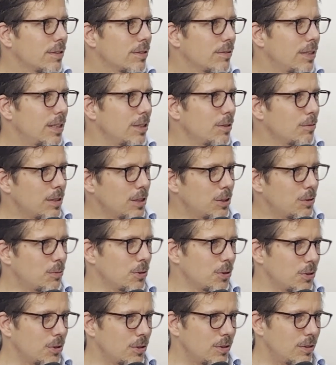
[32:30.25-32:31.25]
right? Which
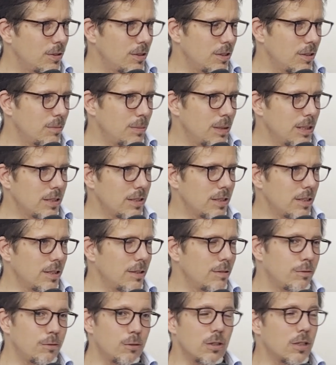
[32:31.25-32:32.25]
was
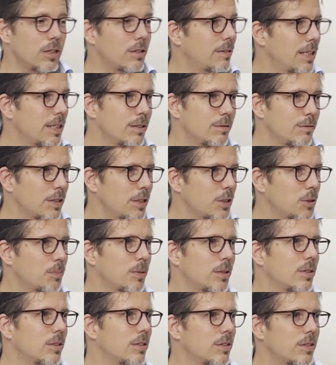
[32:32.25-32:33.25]
basically foreign direct
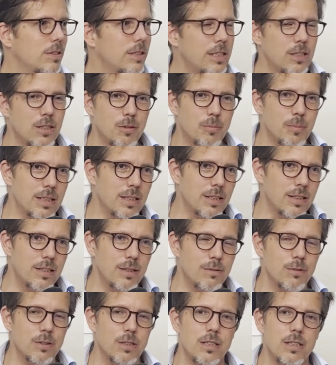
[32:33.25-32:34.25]
investment, economic
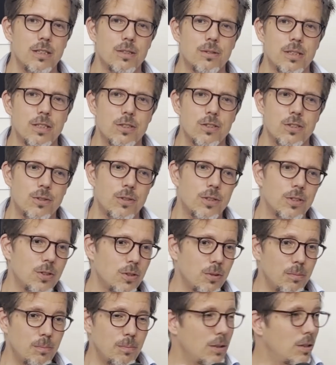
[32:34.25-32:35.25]
activity on its
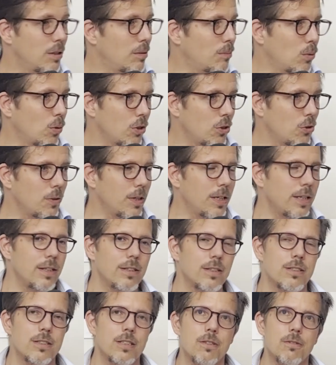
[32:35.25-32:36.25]
soil, more
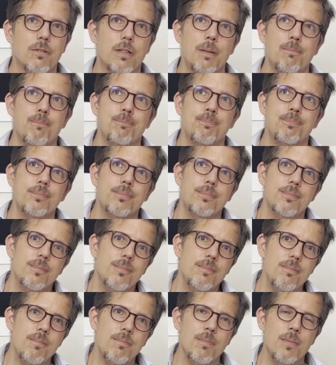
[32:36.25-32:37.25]
trade, etc.
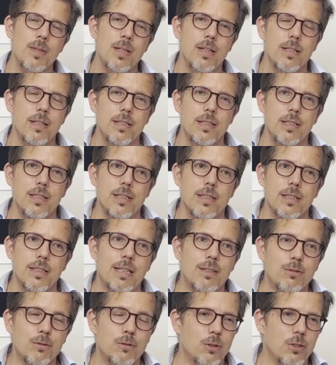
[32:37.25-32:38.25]

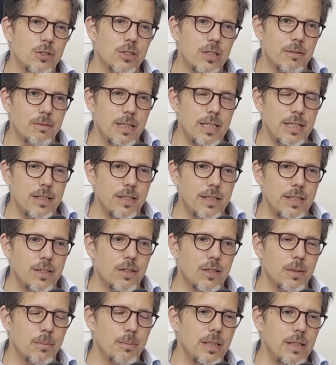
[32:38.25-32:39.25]
Now, of course, the Iranian
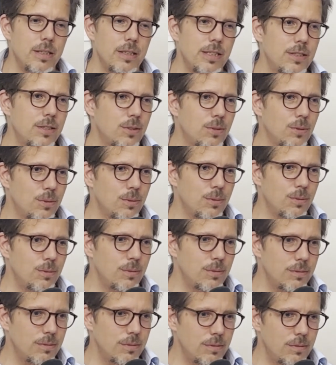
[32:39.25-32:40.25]
economy needs
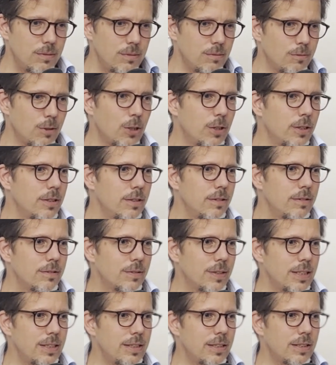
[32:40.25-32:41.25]
to run,
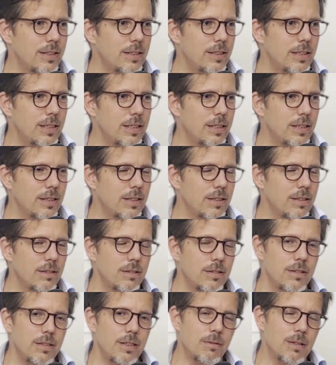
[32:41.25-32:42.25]
right?
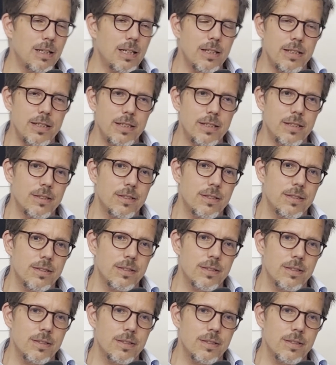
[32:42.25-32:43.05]
And Iran needed